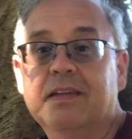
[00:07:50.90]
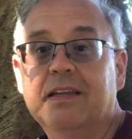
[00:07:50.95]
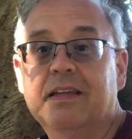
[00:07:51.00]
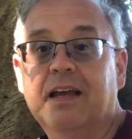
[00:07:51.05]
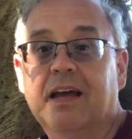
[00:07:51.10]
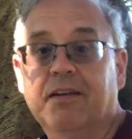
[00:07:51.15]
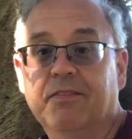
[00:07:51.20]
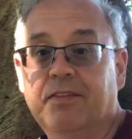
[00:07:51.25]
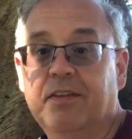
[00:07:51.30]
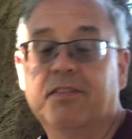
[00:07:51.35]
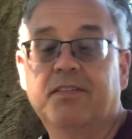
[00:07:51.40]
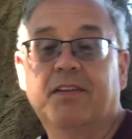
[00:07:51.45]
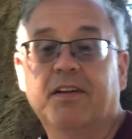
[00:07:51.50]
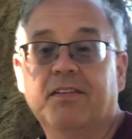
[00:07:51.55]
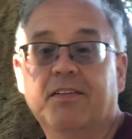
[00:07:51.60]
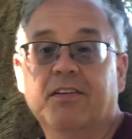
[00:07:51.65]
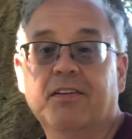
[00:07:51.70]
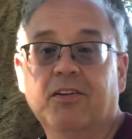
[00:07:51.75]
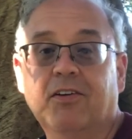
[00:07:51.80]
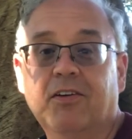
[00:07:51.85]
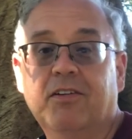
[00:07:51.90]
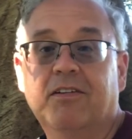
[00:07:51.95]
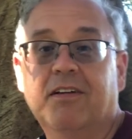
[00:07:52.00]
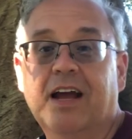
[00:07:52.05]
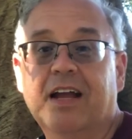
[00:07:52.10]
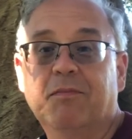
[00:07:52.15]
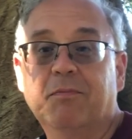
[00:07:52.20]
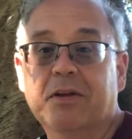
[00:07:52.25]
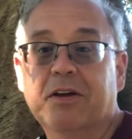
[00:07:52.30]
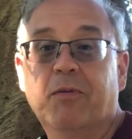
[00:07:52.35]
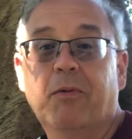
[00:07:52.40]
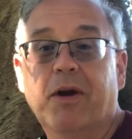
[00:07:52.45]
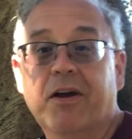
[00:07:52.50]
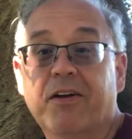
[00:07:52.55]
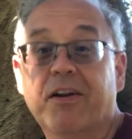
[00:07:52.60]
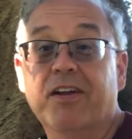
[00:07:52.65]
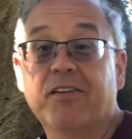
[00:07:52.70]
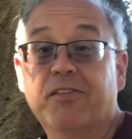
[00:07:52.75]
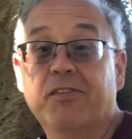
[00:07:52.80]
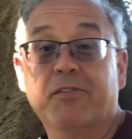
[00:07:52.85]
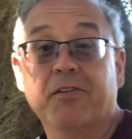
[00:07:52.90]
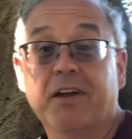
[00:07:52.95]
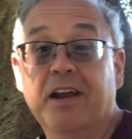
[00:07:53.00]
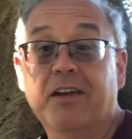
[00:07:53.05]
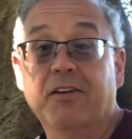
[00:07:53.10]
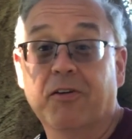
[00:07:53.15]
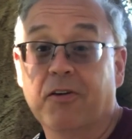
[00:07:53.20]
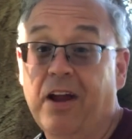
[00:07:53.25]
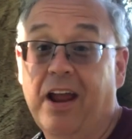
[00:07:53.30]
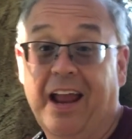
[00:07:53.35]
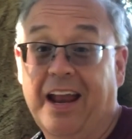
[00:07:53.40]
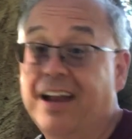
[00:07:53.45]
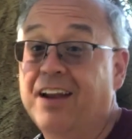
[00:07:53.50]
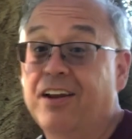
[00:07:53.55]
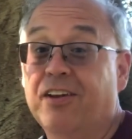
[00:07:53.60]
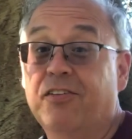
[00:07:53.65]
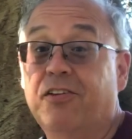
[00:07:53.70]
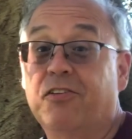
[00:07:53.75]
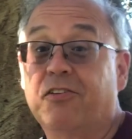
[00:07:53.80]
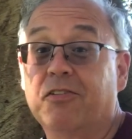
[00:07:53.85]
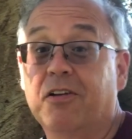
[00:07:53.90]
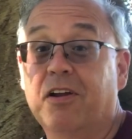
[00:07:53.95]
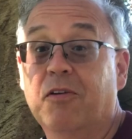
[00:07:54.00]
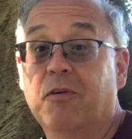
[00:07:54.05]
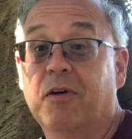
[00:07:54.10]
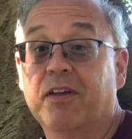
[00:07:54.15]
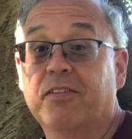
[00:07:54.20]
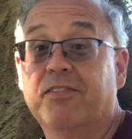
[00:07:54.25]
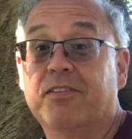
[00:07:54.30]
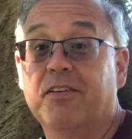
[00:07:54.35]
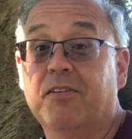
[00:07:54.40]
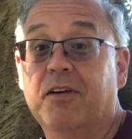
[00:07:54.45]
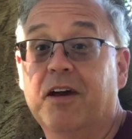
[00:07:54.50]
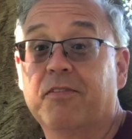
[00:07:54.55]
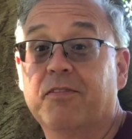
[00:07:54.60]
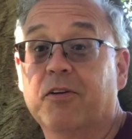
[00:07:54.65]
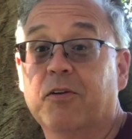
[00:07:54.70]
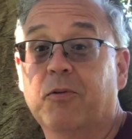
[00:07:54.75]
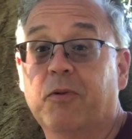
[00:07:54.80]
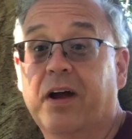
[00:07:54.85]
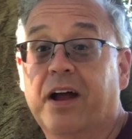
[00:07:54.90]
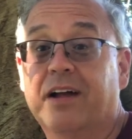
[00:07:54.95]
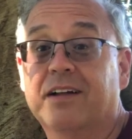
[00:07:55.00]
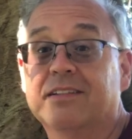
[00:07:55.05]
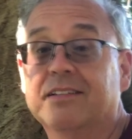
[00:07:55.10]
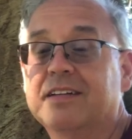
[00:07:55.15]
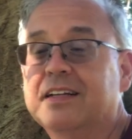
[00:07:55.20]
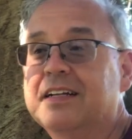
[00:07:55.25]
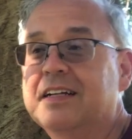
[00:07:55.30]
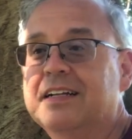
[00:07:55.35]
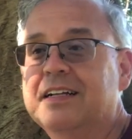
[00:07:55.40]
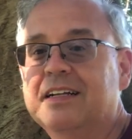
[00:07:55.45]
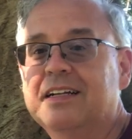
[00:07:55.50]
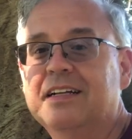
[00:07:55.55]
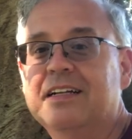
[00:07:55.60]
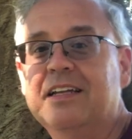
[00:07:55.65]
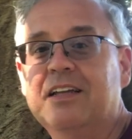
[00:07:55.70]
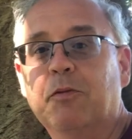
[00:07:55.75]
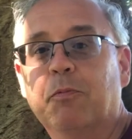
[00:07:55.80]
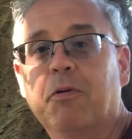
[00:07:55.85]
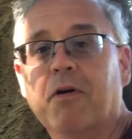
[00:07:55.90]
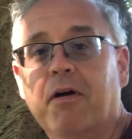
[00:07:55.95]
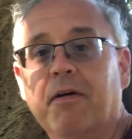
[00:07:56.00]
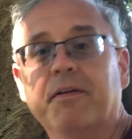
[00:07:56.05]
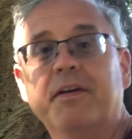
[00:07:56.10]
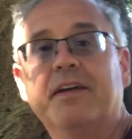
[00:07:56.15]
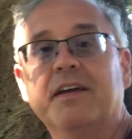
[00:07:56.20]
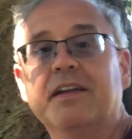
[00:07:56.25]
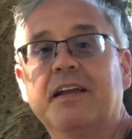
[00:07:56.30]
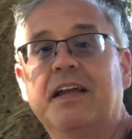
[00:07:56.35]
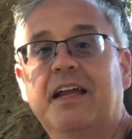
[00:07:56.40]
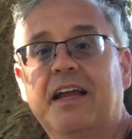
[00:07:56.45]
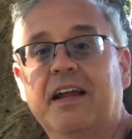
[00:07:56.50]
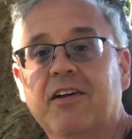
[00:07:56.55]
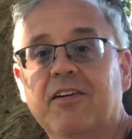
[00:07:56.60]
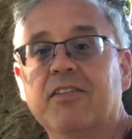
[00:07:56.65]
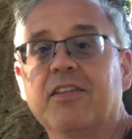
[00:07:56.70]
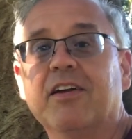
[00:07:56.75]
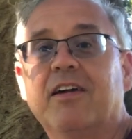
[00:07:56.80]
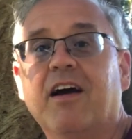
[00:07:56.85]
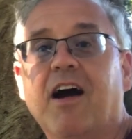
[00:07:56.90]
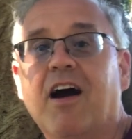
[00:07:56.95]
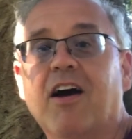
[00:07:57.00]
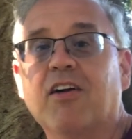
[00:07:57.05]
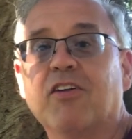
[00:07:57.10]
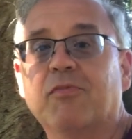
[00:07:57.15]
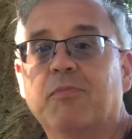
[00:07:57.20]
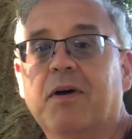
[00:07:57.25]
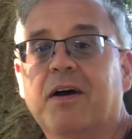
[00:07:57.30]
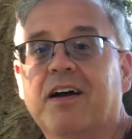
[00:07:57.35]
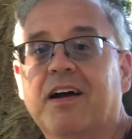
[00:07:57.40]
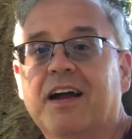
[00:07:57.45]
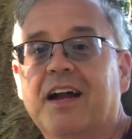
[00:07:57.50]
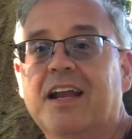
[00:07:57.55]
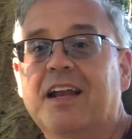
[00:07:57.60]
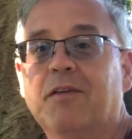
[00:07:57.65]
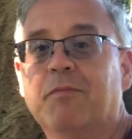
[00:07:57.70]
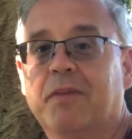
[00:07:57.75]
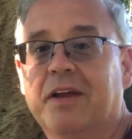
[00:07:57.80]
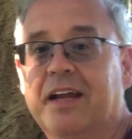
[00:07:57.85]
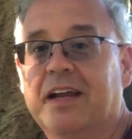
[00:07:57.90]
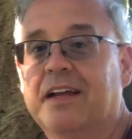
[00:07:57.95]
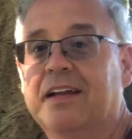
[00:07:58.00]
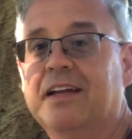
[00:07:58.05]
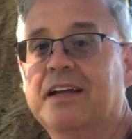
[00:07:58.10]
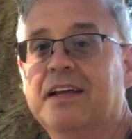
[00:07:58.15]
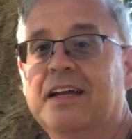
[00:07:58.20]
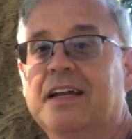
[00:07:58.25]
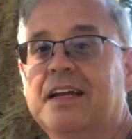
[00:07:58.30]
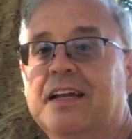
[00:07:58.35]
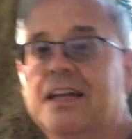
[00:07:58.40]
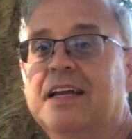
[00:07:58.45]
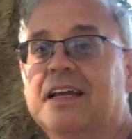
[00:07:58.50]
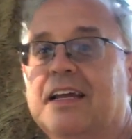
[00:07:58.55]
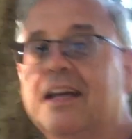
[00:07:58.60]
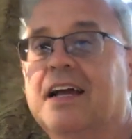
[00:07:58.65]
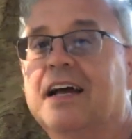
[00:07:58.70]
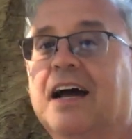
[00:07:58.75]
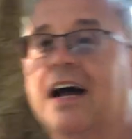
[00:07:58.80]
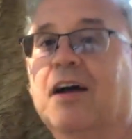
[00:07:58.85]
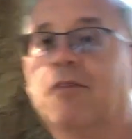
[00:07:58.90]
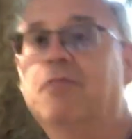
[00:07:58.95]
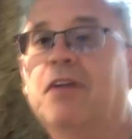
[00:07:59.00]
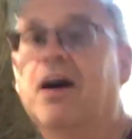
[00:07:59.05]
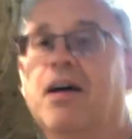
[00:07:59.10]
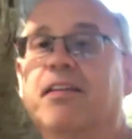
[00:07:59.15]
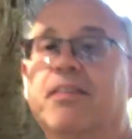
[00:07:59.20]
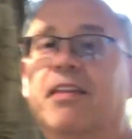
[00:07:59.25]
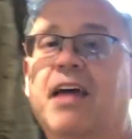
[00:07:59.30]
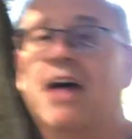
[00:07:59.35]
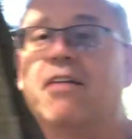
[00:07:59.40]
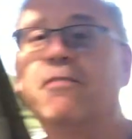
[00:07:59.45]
Now, if this doesn't look like Macquarie Street or any street whatsoever, well, you probably can hear the cars behind me. I'm not that